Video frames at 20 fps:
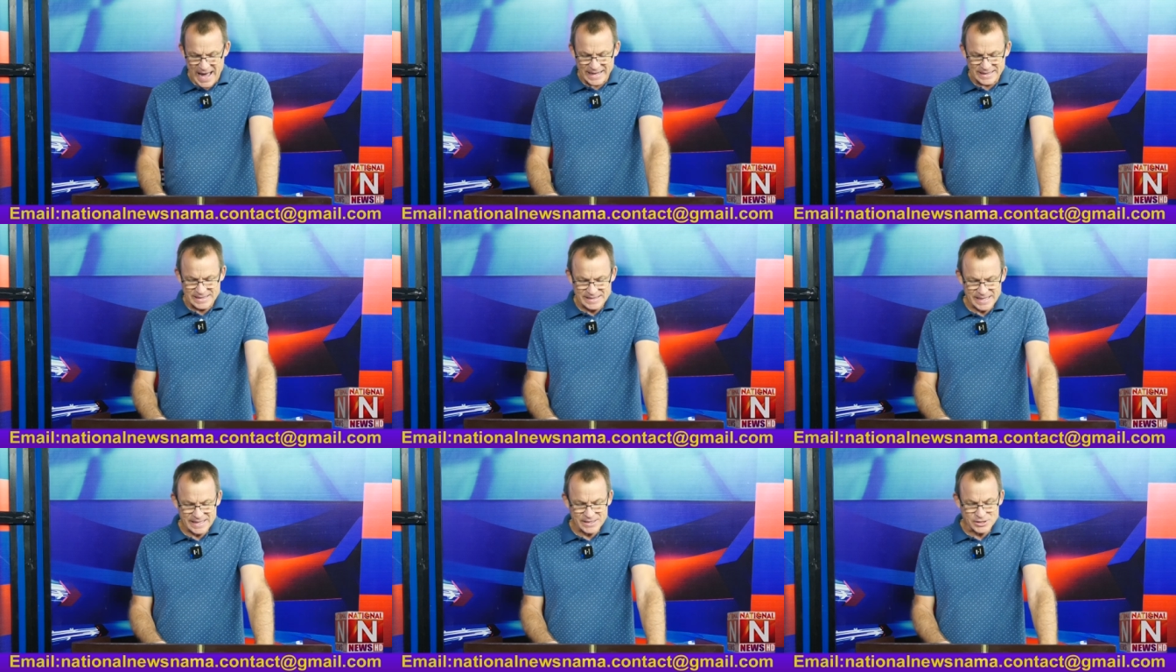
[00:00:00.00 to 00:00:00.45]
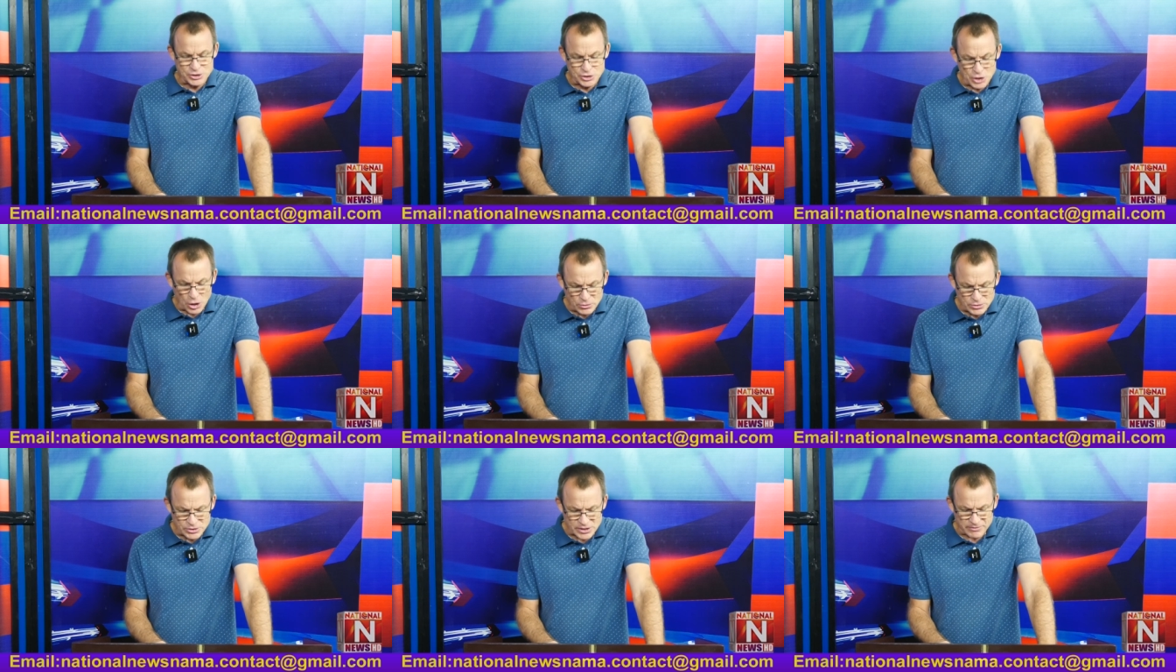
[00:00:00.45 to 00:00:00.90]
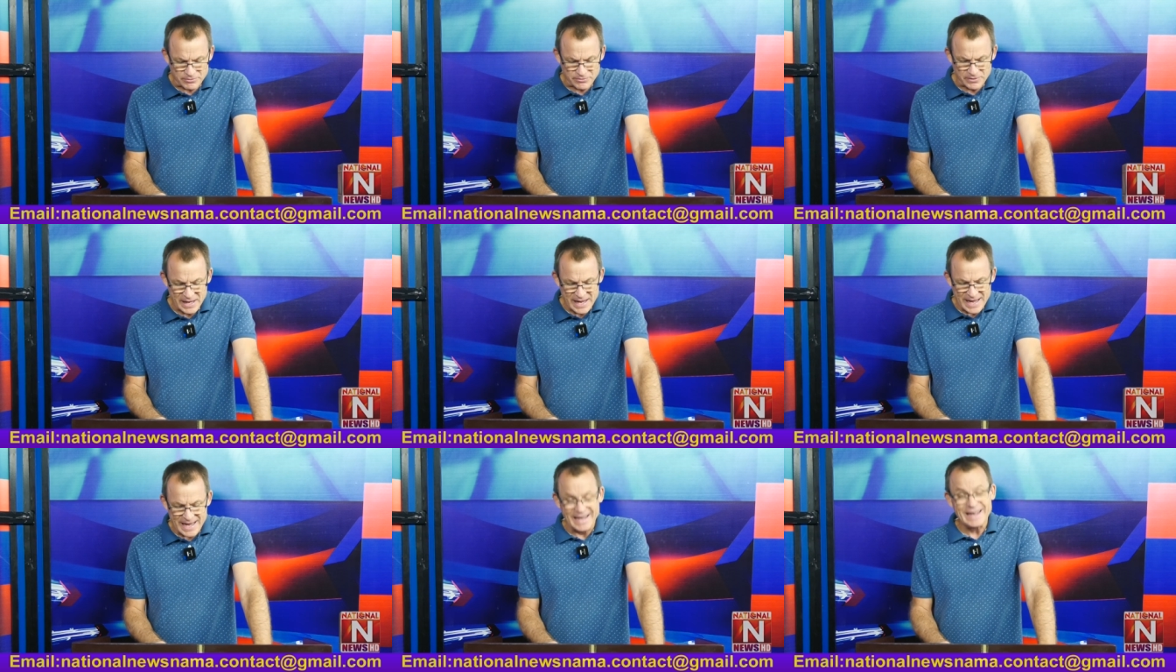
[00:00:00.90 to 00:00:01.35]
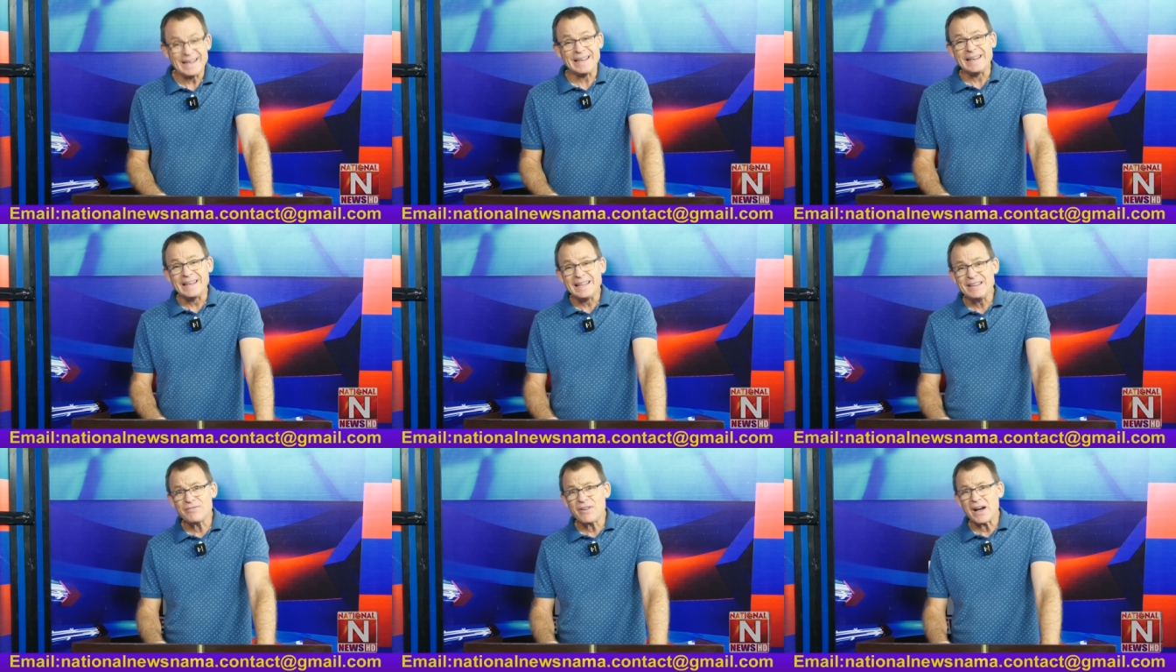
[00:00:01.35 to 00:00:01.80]
it says, Joseph, a
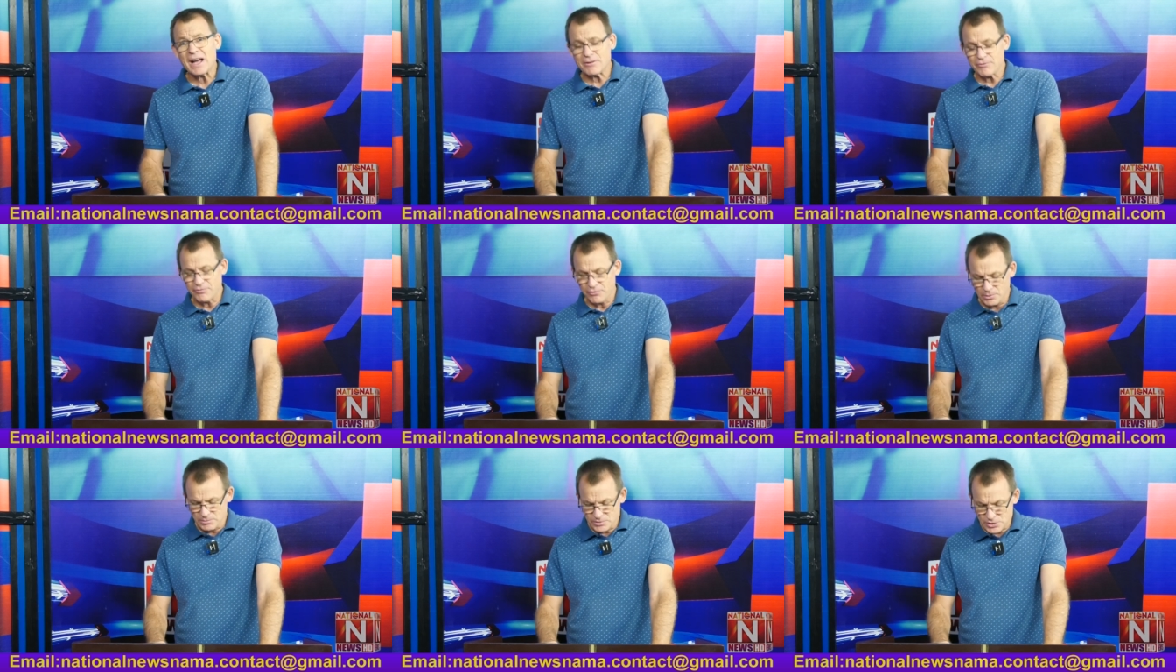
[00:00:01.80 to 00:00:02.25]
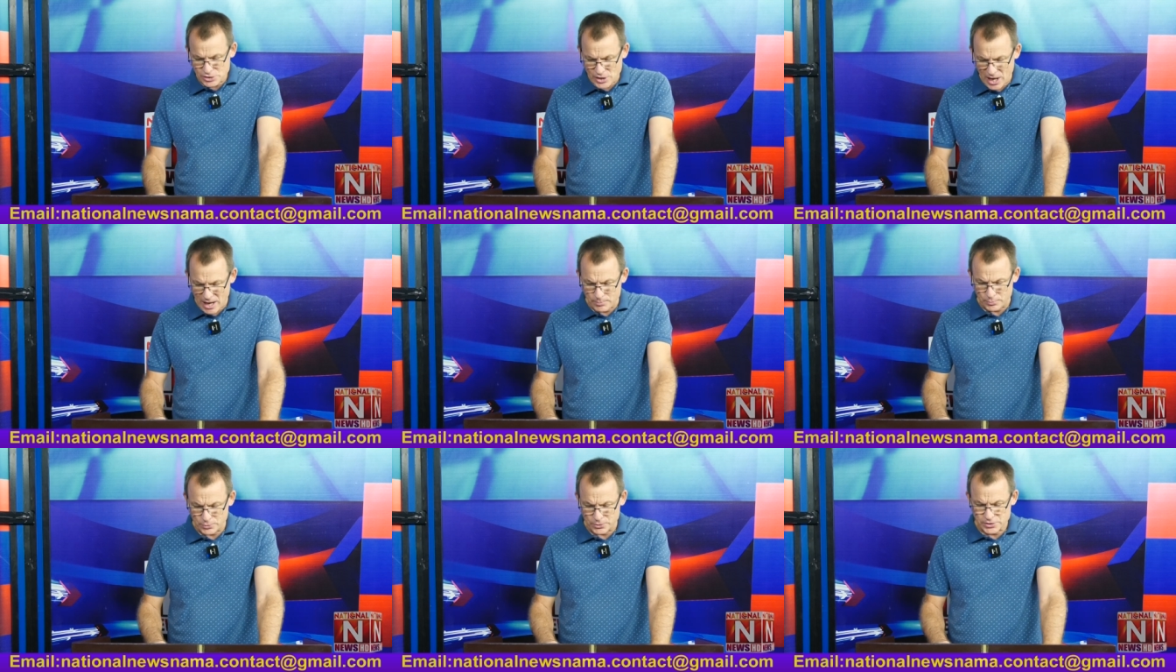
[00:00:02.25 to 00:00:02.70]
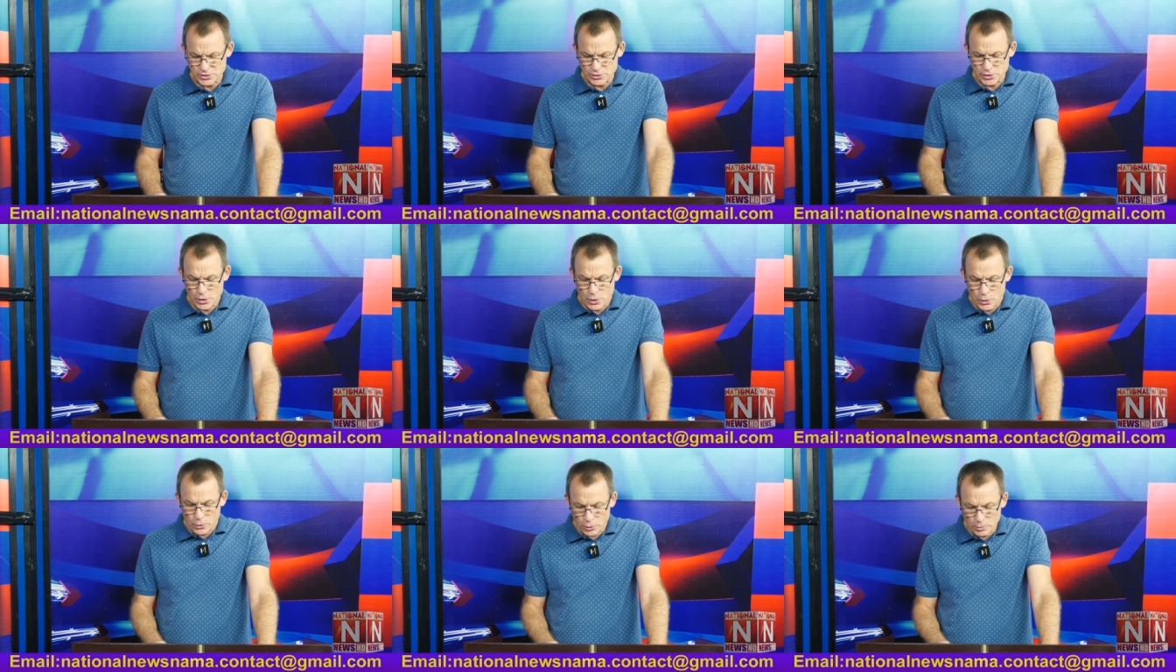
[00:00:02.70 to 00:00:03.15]
Levite from Cyprus,